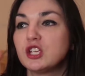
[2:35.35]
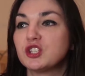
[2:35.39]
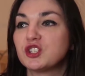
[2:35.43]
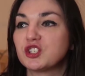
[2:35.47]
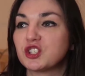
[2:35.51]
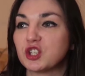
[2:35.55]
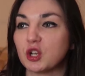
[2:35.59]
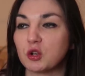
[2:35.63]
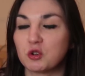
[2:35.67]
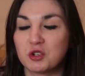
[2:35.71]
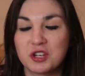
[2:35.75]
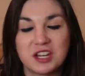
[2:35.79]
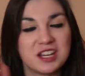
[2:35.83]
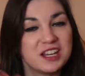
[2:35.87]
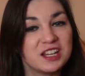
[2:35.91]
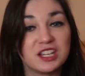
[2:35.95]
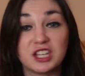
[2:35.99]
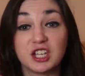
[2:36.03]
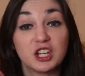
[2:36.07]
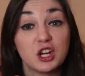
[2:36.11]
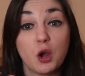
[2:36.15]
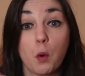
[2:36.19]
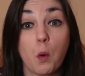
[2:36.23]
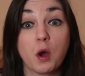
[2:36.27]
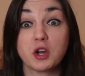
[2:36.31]
So
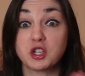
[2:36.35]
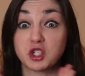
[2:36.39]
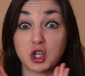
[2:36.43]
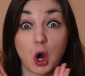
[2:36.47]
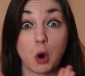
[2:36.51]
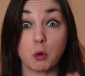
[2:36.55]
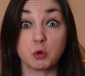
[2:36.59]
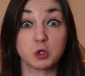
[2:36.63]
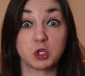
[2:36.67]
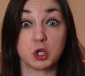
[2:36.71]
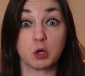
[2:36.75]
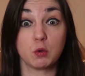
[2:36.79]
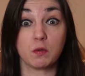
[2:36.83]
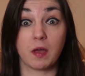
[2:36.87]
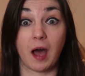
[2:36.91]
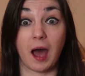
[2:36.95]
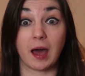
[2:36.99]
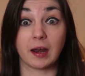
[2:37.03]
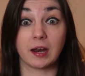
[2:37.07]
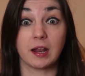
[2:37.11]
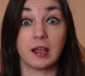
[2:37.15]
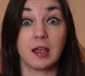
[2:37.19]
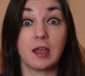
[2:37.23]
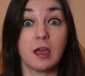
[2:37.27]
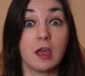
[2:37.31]
you know what? Don't do
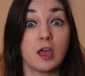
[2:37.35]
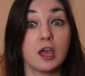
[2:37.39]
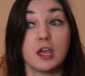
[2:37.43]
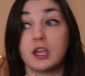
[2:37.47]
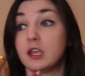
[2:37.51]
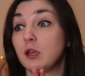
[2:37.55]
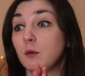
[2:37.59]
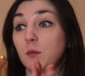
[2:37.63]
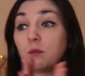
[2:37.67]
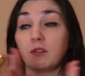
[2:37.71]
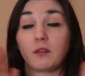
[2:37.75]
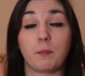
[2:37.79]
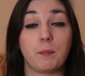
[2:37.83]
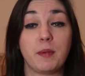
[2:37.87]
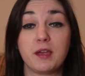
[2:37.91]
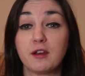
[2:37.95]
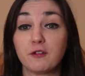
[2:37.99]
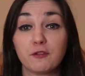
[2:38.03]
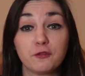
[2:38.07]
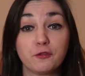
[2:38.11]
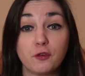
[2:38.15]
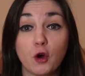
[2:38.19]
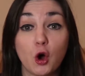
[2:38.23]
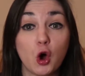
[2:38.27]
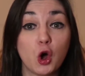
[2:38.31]
that. It was a bit
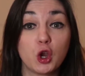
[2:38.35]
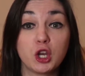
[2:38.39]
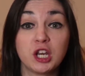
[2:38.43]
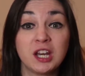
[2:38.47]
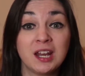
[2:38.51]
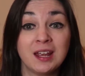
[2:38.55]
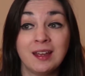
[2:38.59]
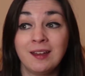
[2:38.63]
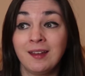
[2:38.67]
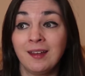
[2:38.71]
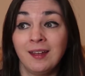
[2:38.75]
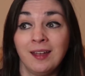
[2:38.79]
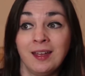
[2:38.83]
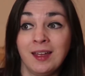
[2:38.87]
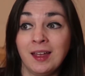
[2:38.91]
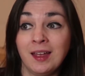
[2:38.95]
of fun,